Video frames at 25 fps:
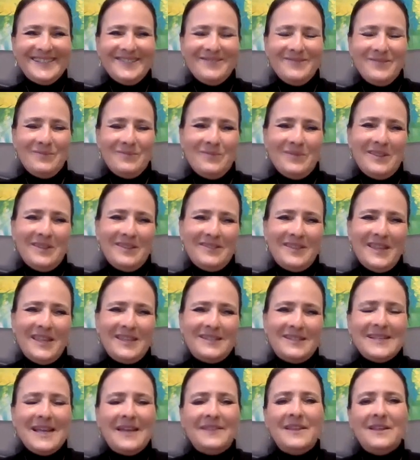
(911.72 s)
Because it
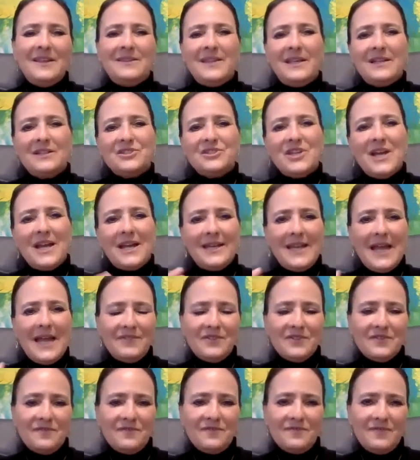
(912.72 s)
said that they'll check it
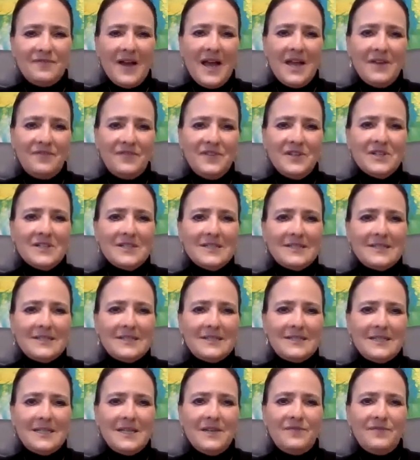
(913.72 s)
after 5 years to
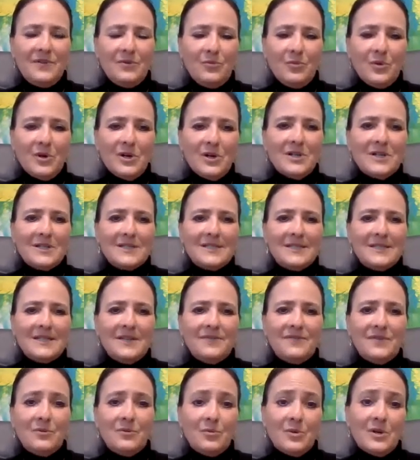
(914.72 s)
see if it works, and
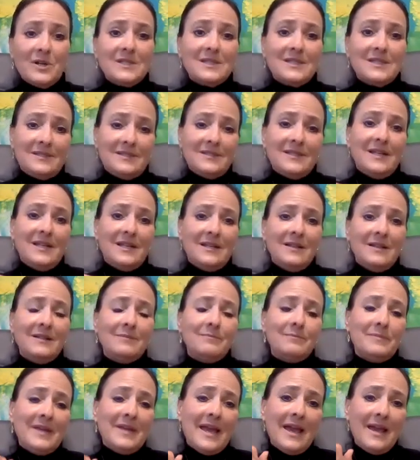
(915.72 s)
if it works, it'll
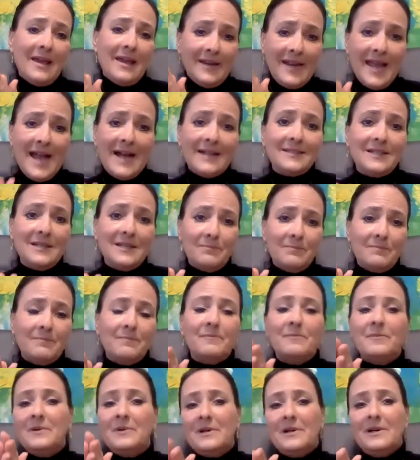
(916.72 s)
be enacted
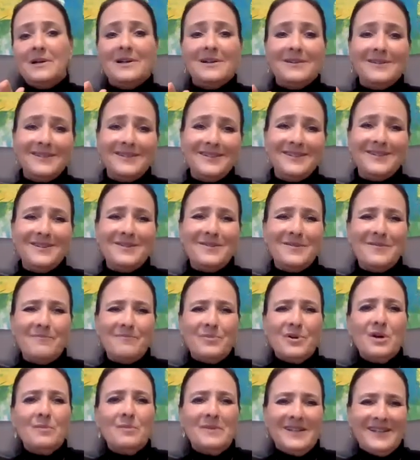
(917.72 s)

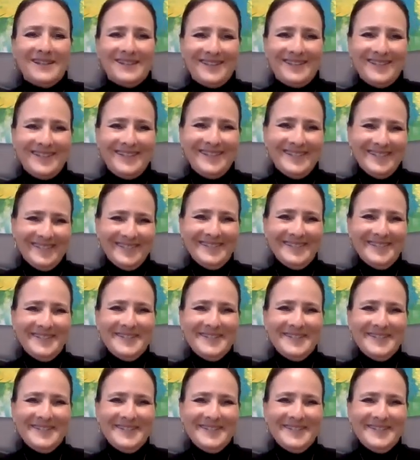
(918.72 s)
permanently.